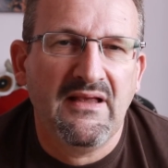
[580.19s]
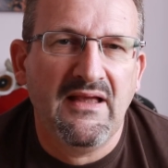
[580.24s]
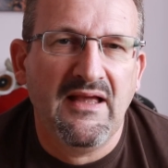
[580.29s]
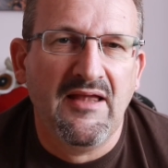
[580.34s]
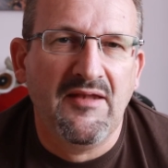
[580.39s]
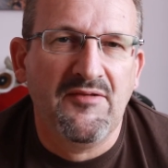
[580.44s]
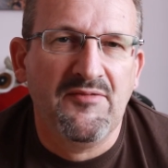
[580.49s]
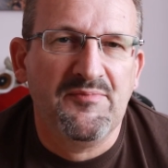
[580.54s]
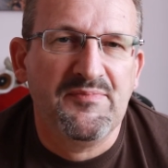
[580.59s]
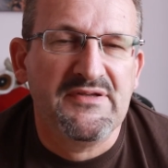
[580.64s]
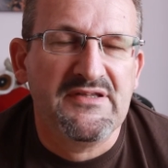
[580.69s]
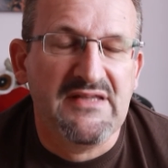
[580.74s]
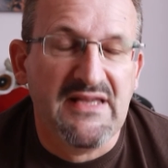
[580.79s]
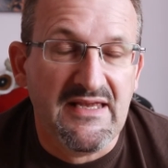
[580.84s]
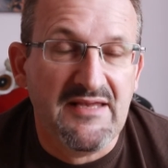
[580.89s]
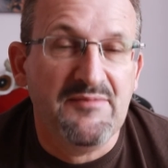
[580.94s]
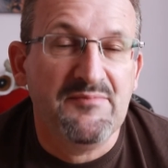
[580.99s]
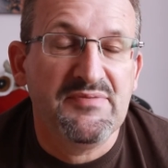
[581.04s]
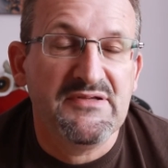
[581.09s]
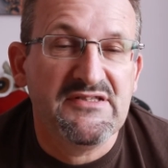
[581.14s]
and
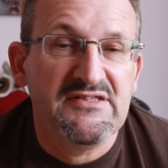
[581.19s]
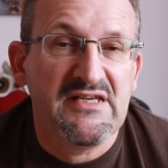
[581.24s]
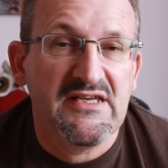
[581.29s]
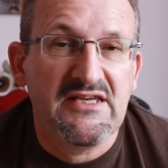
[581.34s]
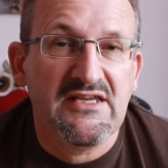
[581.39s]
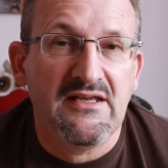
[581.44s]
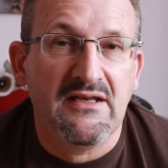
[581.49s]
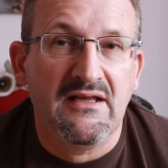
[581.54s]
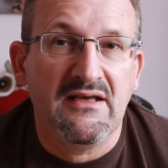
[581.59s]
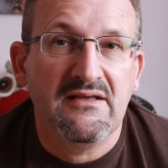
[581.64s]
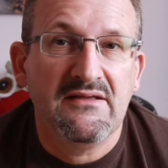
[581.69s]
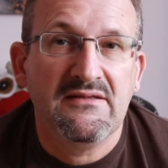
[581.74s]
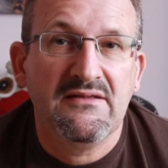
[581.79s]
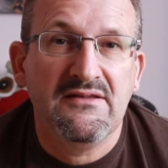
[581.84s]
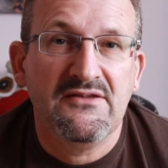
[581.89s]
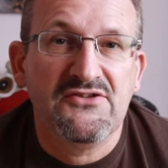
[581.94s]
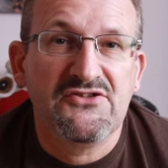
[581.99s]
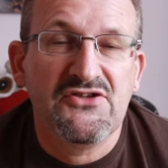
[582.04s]
in particular the